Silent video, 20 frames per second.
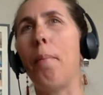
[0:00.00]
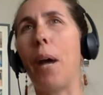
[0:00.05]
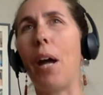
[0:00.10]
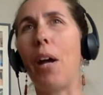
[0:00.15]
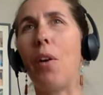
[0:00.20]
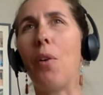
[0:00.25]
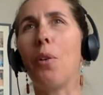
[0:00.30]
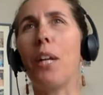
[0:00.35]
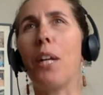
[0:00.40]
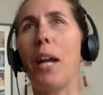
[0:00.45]

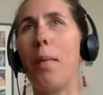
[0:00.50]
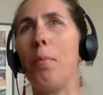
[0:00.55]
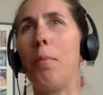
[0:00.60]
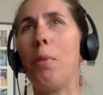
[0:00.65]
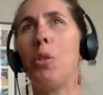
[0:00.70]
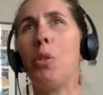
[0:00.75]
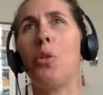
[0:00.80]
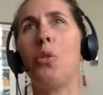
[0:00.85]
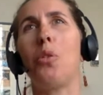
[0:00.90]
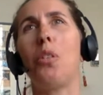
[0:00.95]

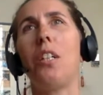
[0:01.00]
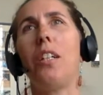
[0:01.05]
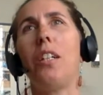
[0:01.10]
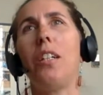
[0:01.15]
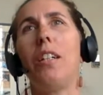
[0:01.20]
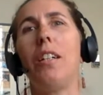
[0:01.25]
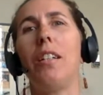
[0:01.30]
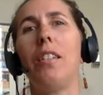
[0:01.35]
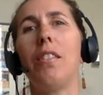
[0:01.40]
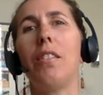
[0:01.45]

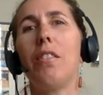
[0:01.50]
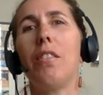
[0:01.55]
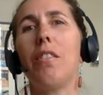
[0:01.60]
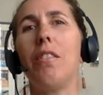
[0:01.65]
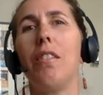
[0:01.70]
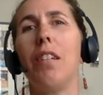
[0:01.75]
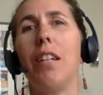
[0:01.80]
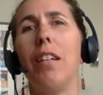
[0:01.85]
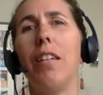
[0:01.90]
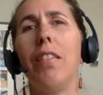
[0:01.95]
biochemistry
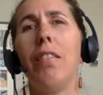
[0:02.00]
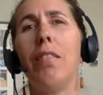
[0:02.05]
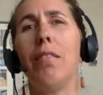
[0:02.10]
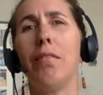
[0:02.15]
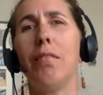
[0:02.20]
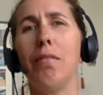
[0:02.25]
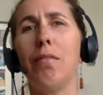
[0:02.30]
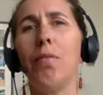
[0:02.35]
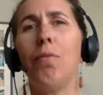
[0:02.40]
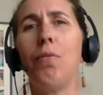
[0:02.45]

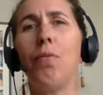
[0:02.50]
in